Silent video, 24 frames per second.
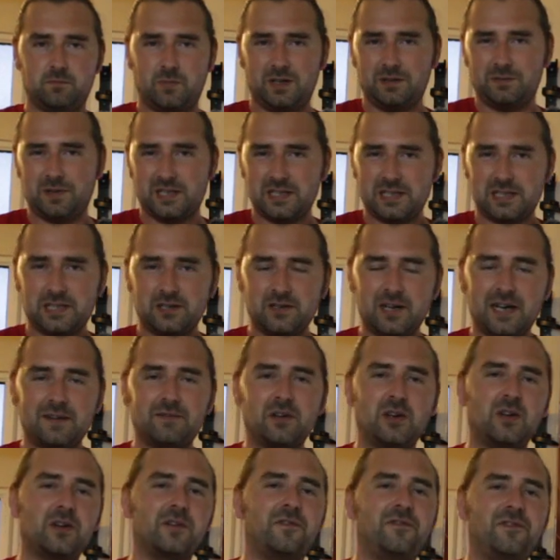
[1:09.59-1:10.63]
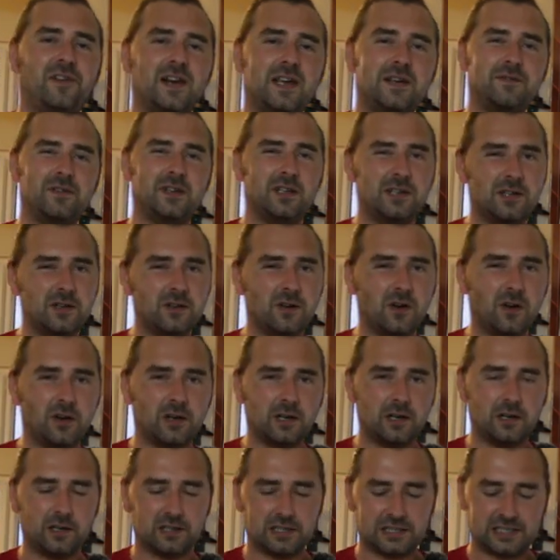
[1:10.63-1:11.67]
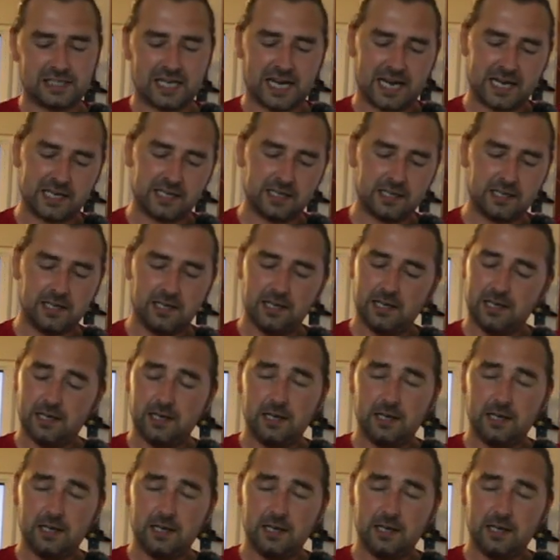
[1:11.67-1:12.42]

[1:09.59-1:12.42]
well, they still have a lot of flavour, not a lot of tannin,